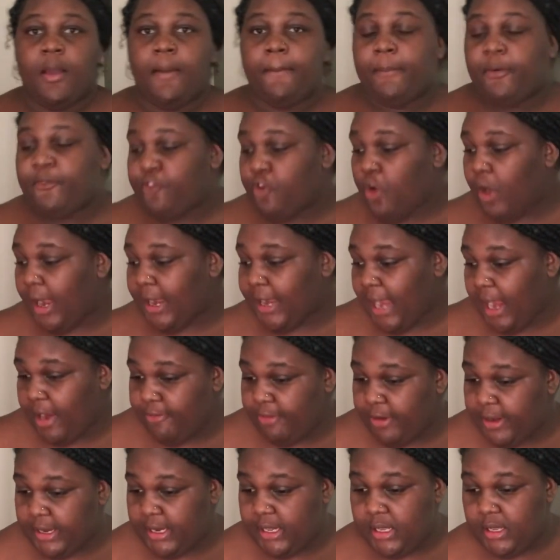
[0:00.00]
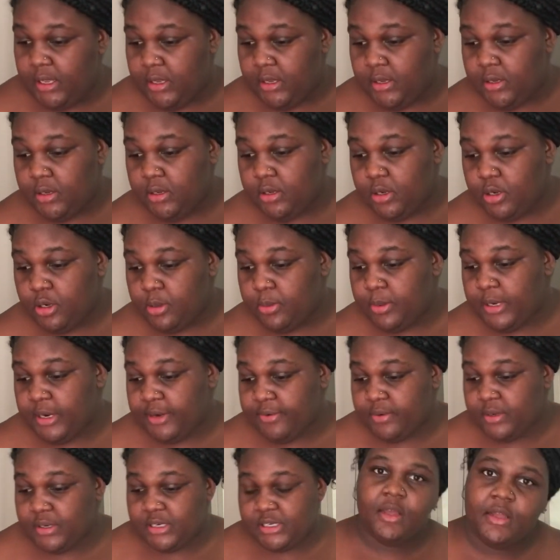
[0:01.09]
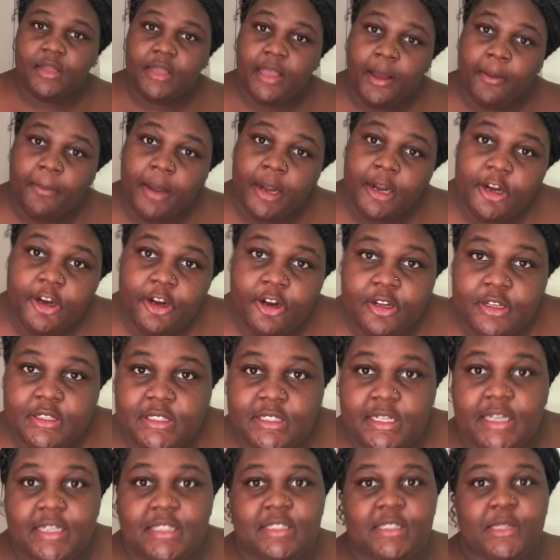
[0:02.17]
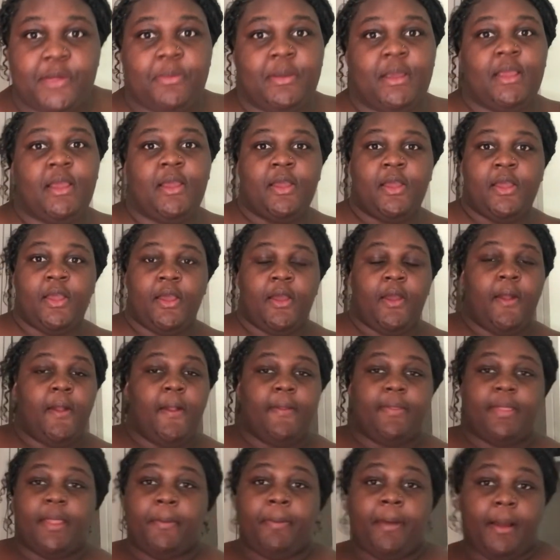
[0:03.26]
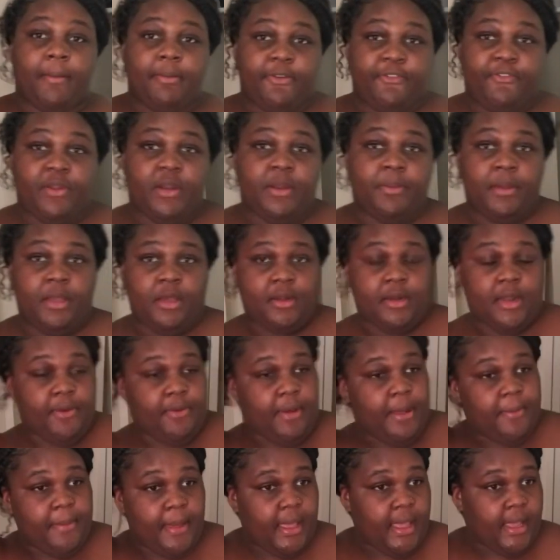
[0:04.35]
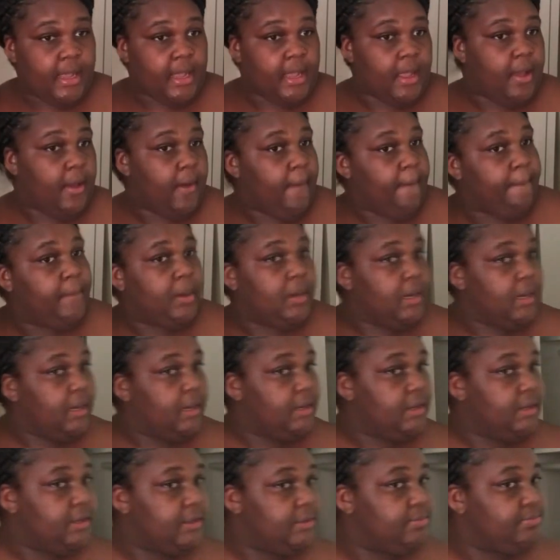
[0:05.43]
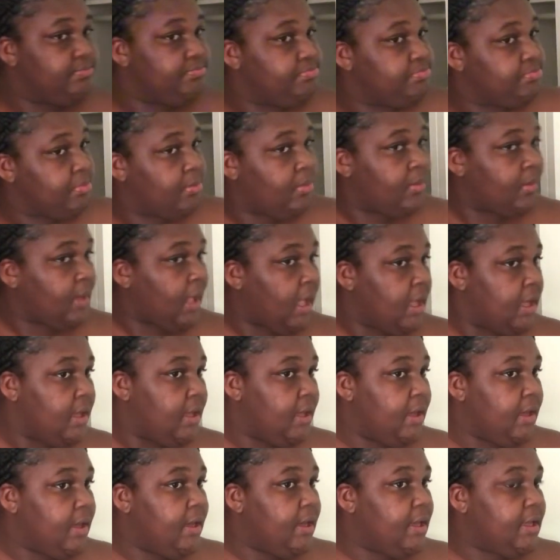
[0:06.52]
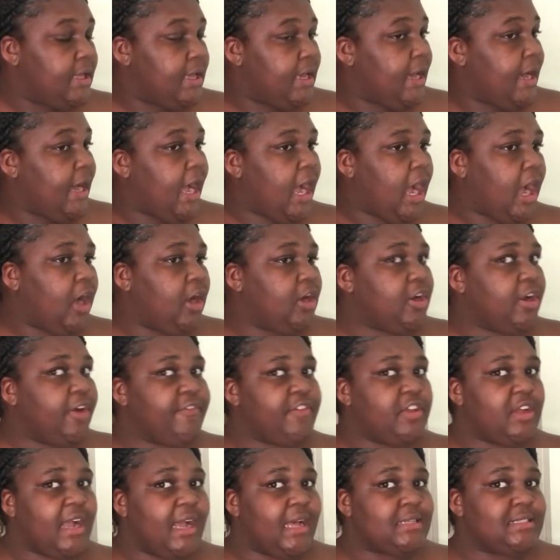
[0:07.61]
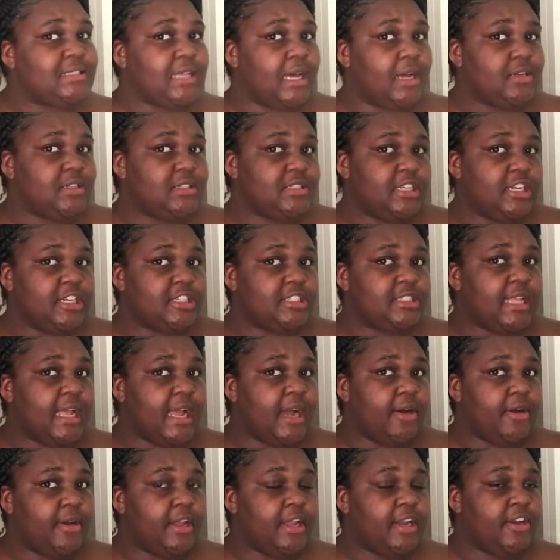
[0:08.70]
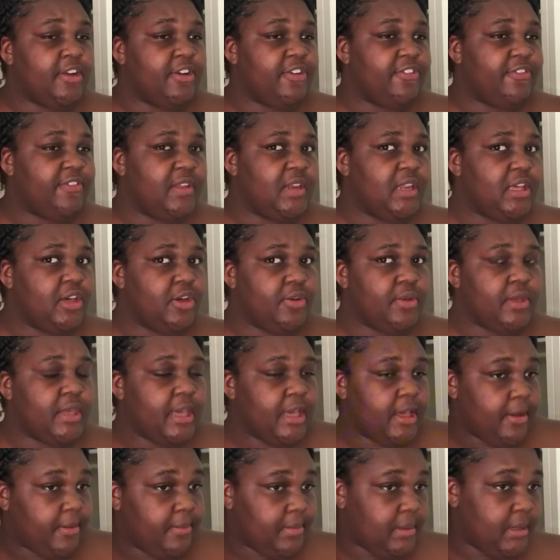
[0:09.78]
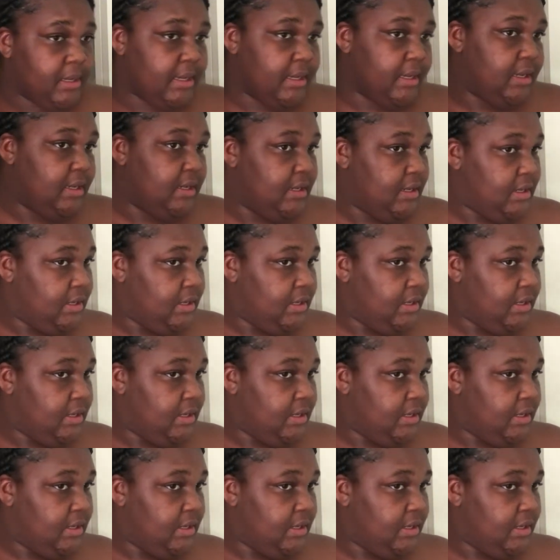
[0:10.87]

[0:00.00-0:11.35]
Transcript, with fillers: before I got ready or whatever. Y'all, my girls texting me. They're probably gonna be on their way back. But um yeah, I don't know if you guys saw this hairstyle in a video yet, but